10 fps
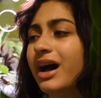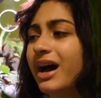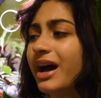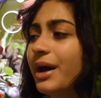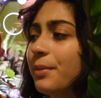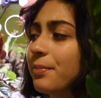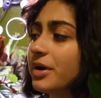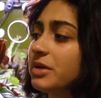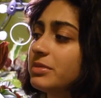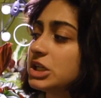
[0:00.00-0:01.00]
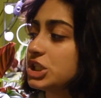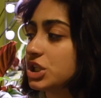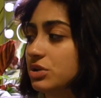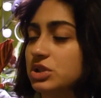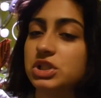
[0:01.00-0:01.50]
I pretty much
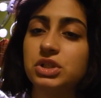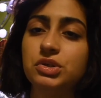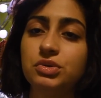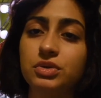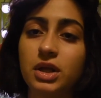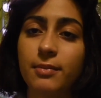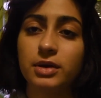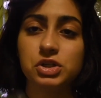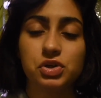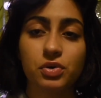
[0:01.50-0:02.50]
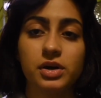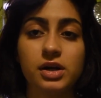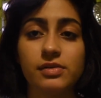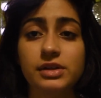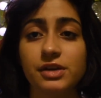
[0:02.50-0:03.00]
showed you the majority
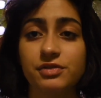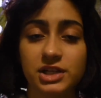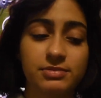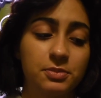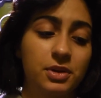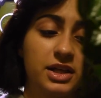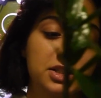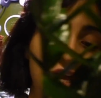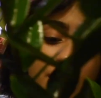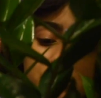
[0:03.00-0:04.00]
of the different types of plants I have in